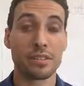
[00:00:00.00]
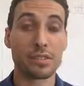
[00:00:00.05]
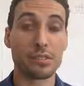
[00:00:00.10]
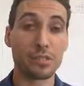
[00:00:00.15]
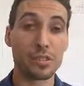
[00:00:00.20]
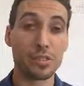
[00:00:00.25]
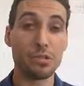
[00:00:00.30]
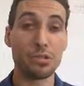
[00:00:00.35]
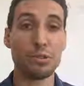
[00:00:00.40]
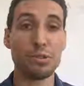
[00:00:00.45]

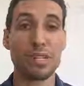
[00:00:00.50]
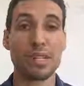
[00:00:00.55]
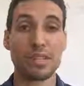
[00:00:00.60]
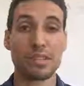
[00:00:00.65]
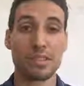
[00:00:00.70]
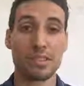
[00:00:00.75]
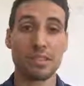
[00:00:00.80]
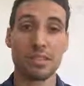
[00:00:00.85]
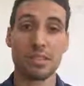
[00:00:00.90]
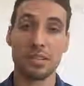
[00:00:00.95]
2
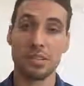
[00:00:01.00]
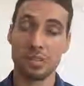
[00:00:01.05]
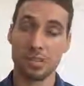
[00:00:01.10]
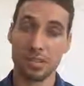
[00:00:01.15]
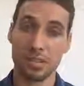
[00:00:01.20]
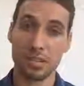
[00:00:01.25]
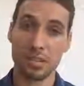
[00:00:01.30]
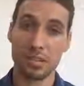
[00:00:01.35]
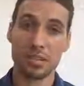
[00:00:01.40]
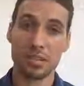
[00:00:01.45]
units,
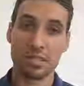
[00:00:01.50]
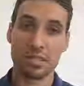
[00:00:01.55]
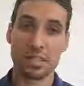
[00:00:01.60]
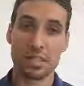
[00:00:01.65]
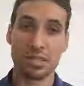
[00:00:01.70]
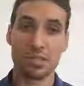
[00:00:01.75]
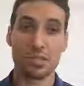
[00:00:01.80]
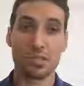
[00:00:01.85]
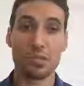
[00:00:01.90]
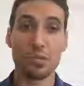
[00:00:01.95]

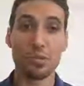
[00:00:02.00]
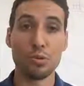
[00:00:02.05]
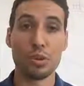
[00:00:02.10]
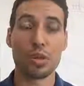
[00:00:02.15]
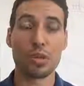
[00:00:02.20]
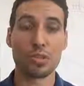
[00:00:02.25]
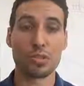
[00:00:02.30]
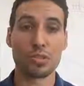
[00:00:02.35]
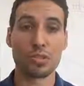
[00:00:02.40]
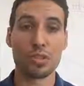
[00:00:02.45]

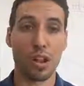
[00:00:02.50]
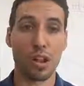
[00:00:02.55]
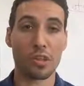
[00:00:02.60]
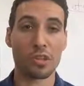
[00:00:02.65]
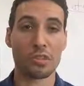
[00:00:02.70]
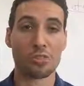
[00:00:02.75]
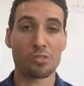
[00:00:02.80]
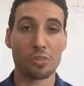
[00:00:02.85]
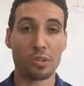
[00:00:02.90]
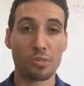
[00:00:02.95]

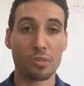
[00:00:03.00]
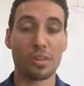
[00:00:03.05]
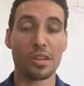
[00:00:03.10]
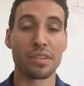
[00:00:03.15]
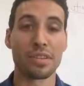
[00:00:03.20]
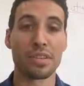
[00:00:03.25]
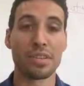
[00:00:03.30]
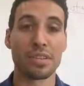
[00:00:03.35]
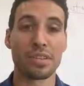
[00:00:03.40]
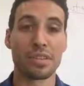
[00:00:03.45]
$200 per
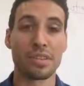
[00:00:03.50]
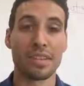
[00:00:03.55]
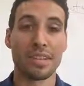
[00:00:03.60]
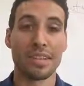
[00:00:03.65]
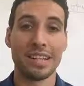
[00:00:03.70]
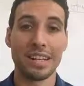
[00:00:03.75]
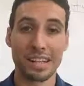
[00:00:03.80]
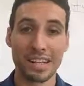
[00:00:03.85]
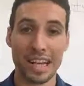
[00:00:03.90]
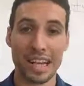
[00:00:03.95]
month
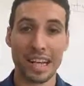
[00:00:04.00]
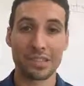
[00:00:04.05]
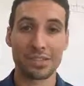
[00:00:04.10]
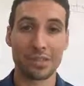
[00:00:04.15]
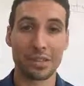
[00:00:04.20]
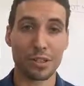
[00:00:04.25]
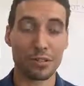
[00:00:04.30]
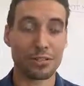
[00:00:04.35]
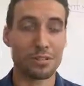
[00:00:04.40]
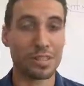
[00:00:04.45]
in cash
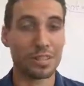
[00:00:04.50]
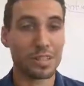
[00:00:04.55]
flow.